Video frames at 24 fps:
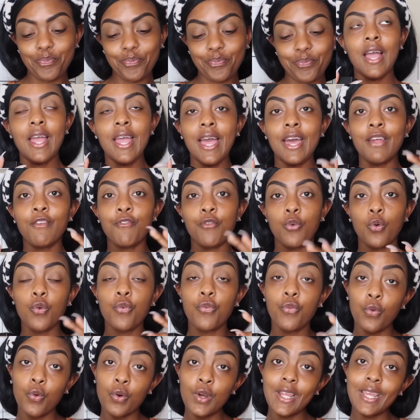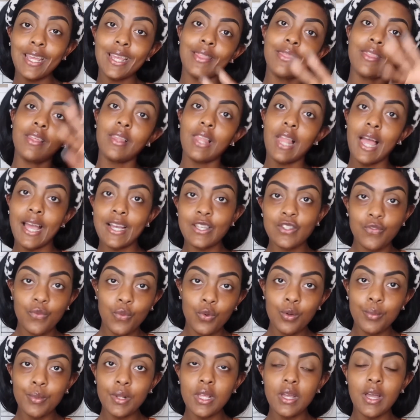I had 440 in the last
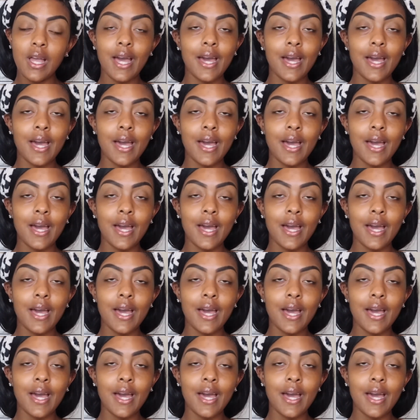formula.